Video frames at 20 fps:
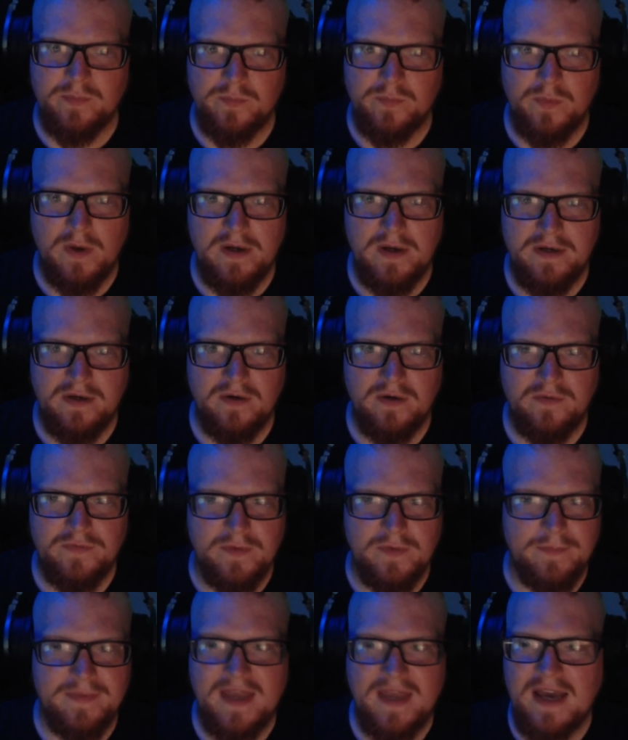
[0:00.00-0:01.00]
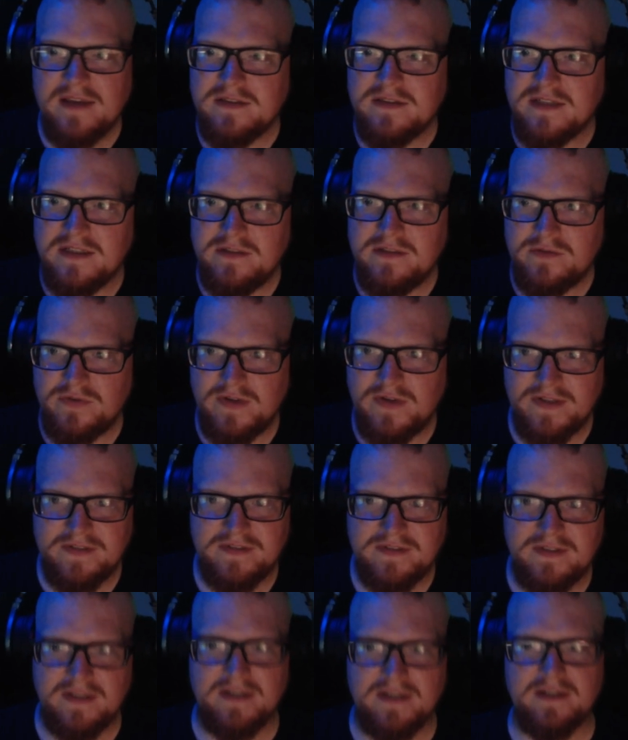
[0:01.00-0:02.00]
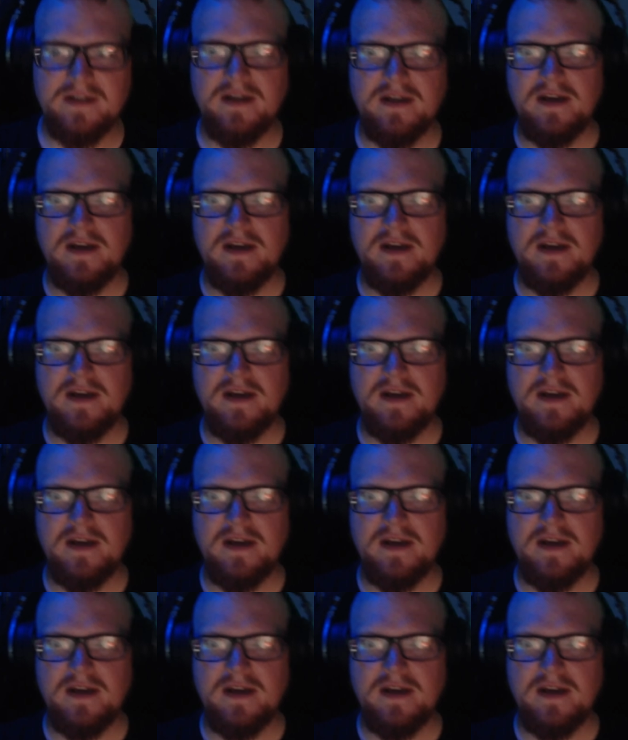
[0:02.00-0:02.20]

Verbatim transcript: one of them. That's interesting.